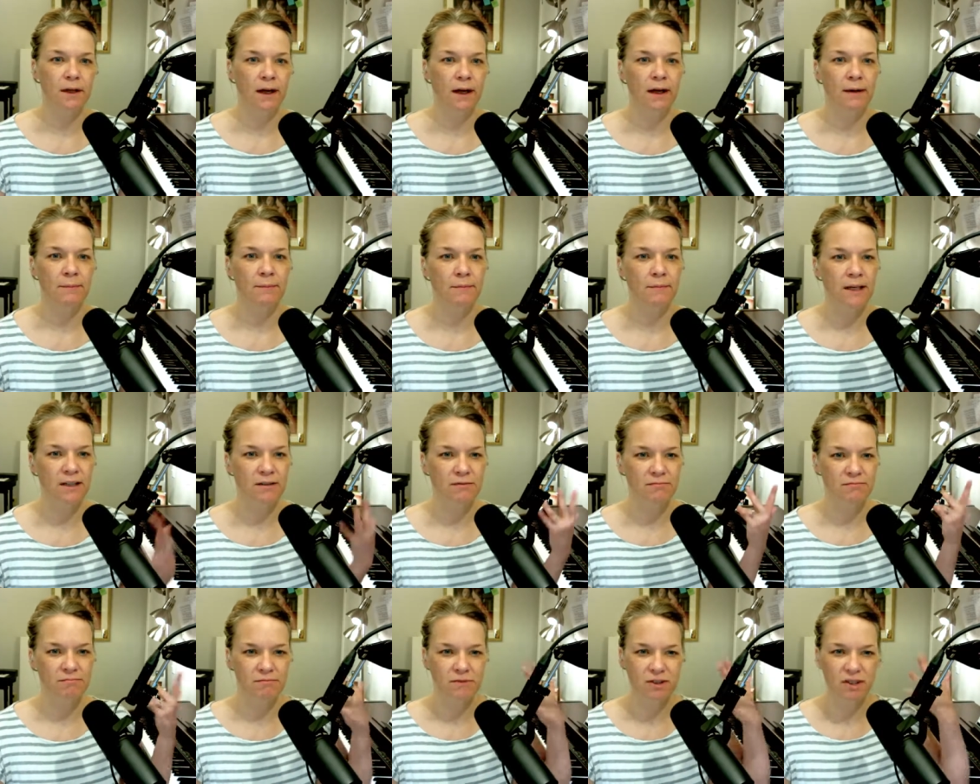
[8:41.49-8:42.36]

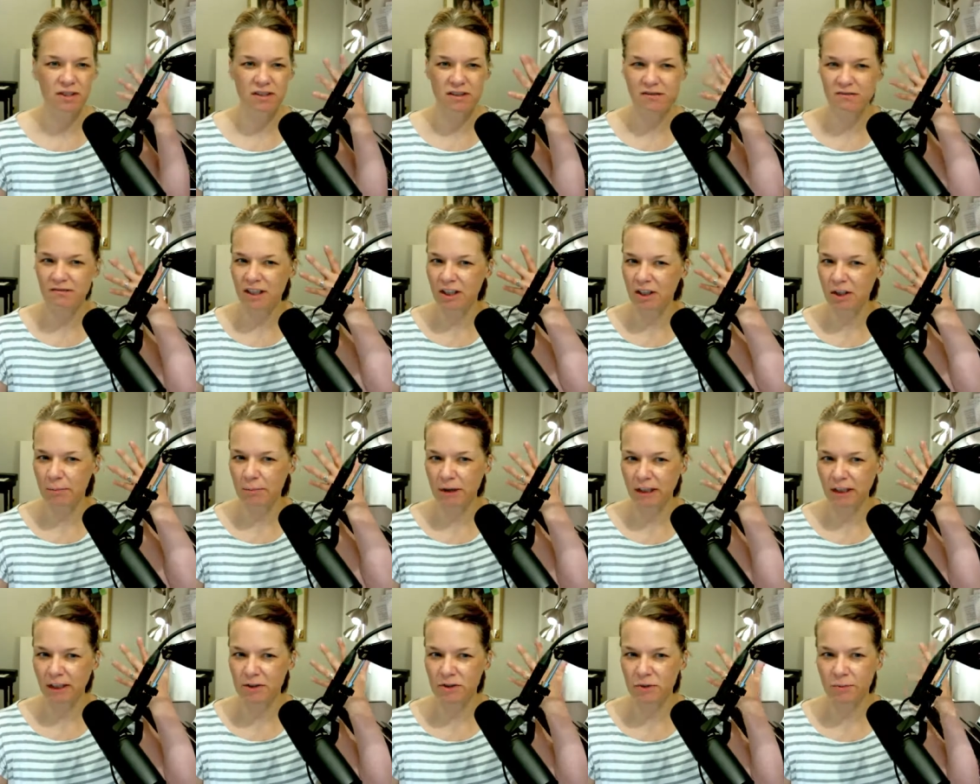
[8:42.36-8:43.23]
In just,
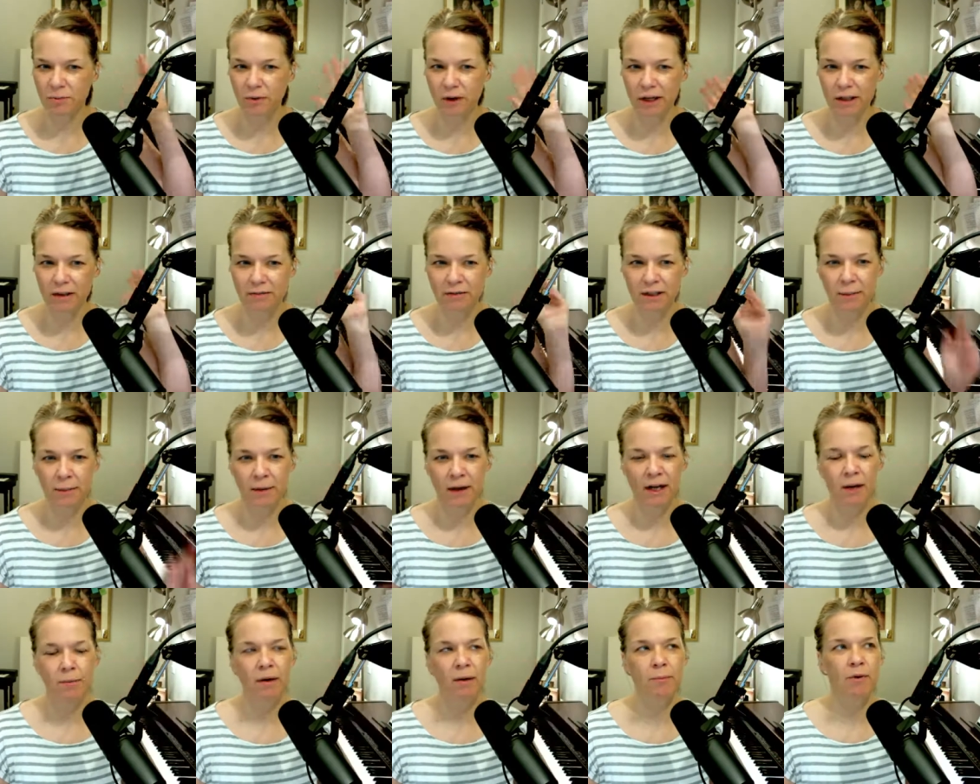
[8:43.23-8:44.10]
my lizard brain, the
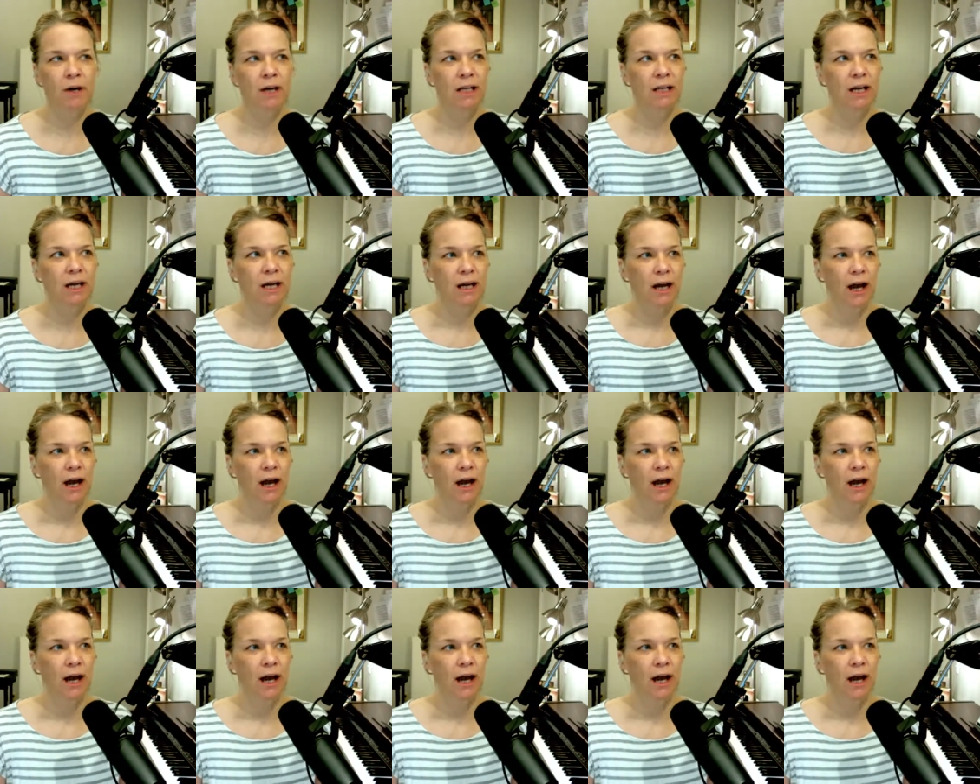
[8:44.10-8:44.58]
back of my brain.